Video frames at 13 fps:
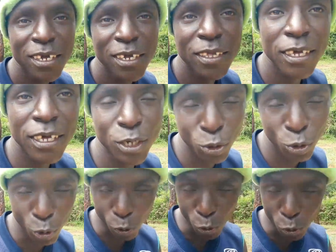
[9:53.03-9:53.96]
You
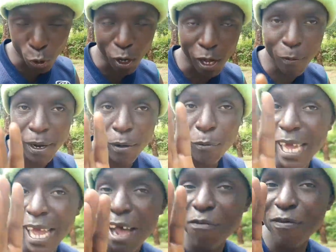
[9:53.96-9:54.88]
know, when I
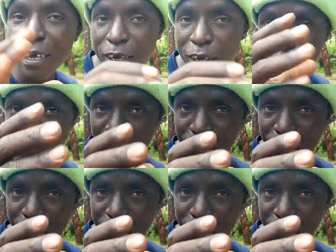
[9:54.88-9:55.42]
have a phone,